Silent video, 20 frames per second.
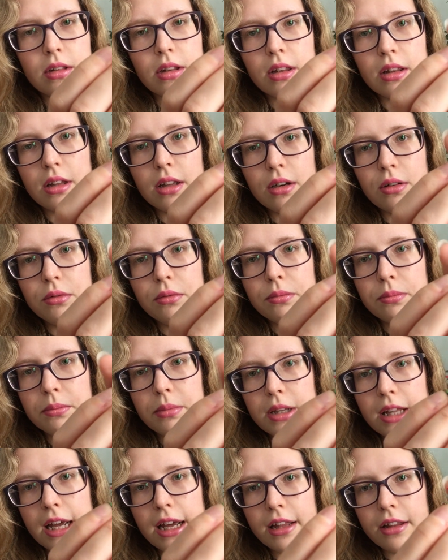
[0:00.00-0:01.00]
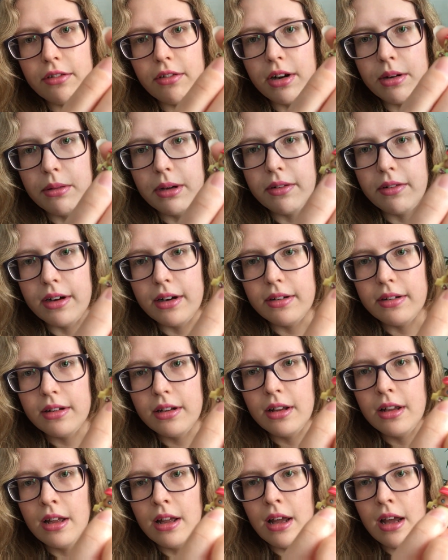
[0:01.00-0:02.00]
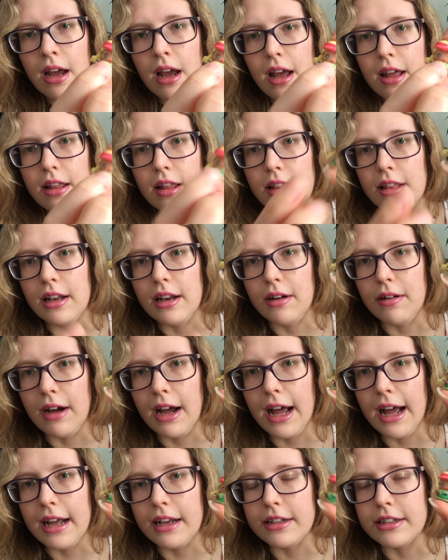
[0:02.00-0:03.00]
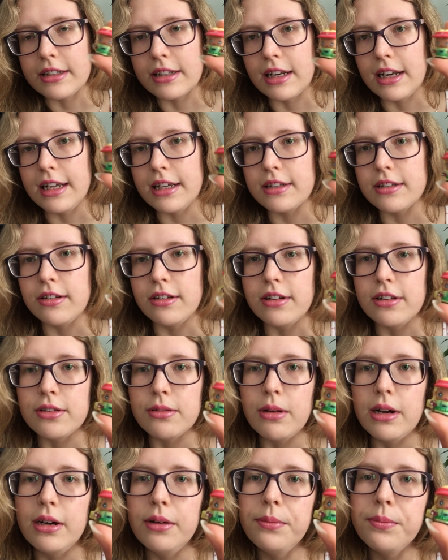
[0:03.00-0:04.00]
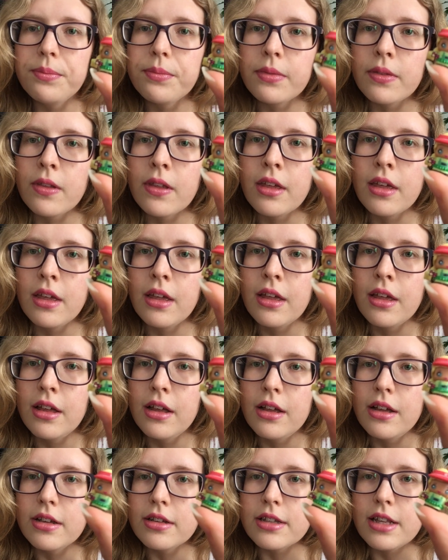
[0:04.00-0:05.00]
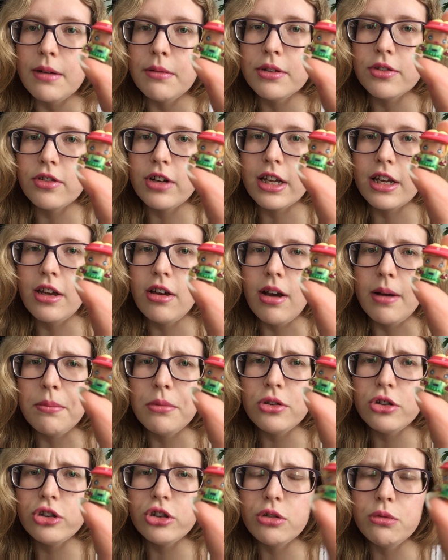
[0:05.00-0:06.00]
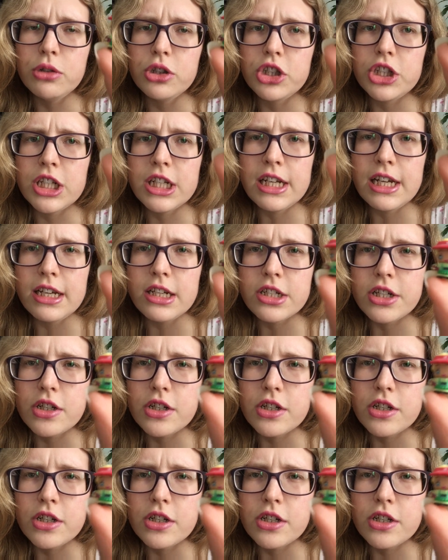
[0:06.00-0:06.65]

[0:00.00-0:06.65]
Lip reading: And then put the hat the right way around. And then the little hat just clicks on as well. So that one's really cute. I'm not sure what she is.